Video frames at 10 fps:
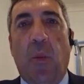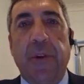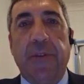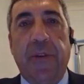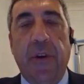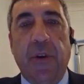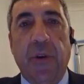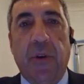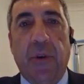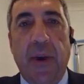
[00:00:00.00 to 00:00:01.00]
was for you
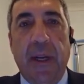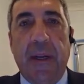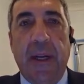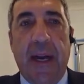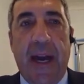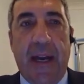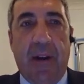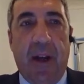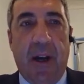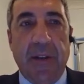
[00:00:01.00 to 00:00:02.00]
to critically
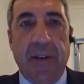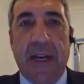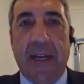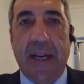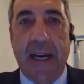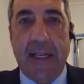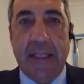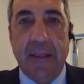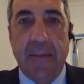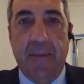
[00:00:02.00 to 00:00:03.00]
analyse the
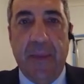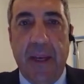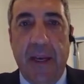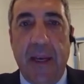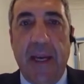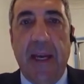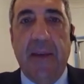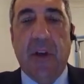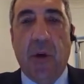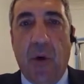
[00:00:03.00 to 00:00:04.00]
case
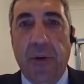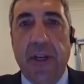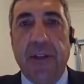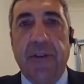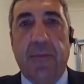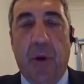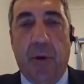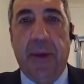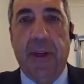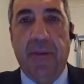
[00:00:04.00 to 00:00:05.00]
in the context of
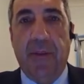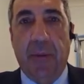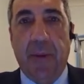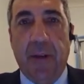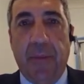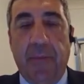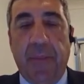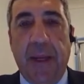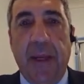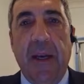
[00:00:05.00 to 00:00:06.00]
property development.
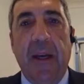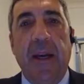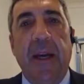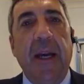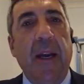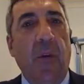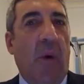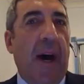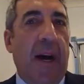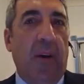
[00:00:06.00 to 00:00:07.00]
In a
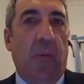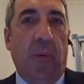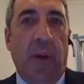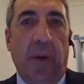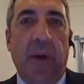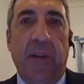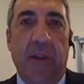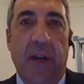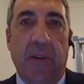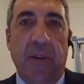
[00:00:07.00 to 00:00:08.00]
way, what we're looking
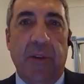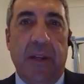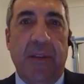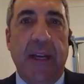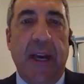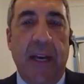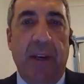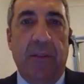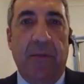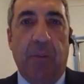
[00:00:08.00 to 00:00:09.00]
there is at the
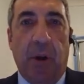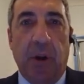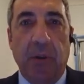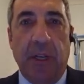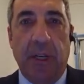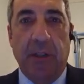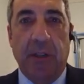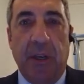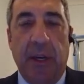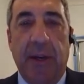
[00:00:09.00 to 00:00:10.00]
end of the process
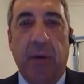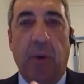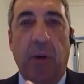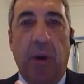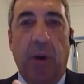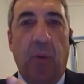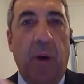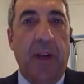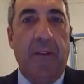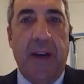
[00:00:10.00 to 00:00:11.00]
when we're
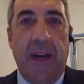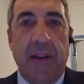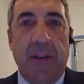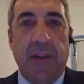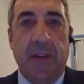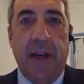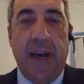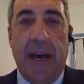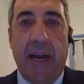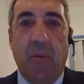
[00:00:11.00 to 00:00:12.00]
well advanced
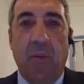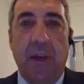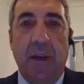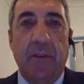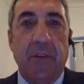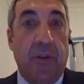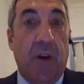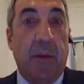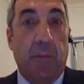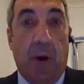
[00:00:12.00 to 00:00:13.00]
and we
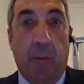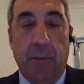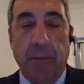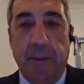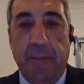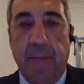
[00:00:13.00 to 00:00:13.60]
strike problems.